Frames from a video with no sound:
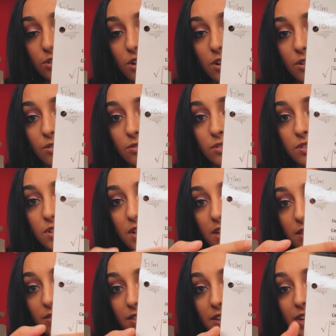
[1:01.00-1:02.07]
codes,
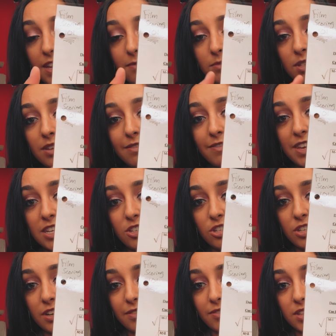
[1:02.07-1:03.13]
the names of
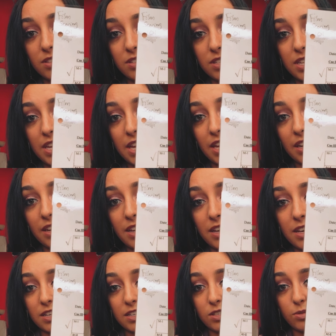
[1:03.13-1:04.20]
each of the scene,
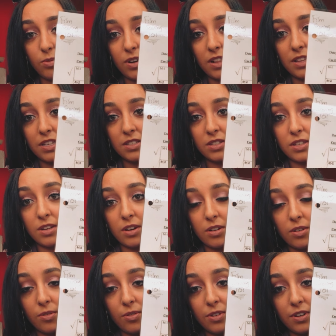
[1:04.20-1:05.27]
as well as the
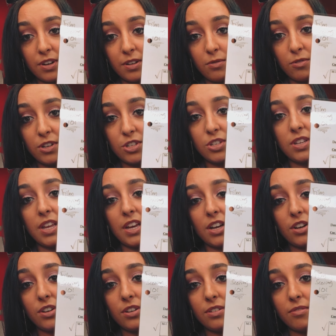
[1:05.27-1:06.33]
order in which they
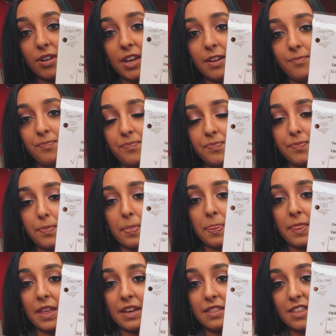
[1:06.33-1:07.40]
occur in.
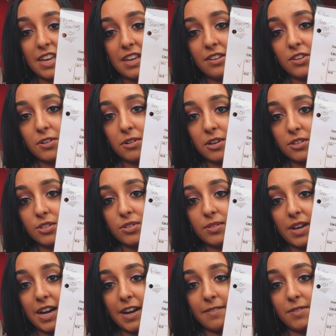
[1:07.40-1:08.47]
Then you also
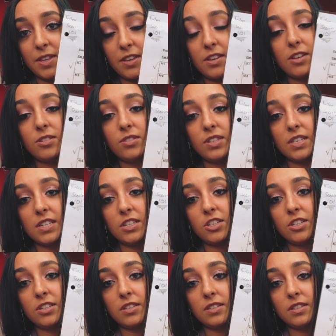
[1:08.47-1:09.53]
have the usage,
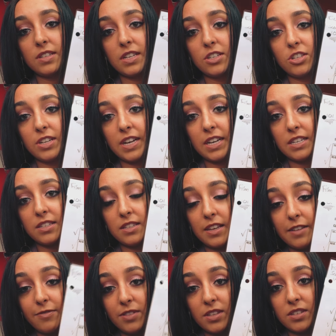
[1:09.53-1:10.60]
such as
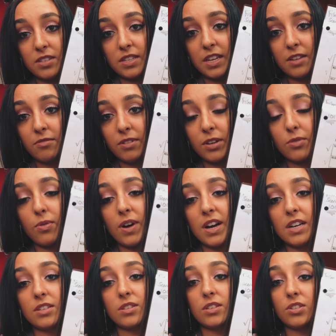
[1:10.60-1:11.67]
if the scene
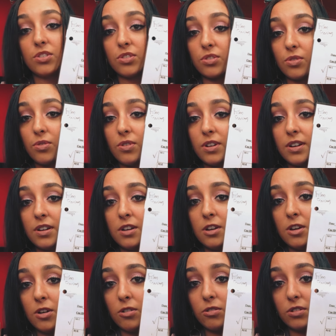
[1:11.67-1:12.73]
requires a score
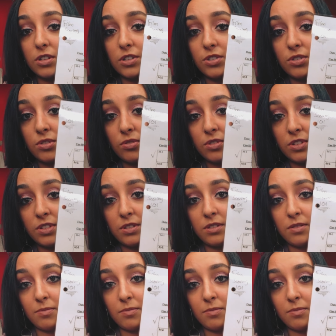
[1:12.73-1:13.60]
or a source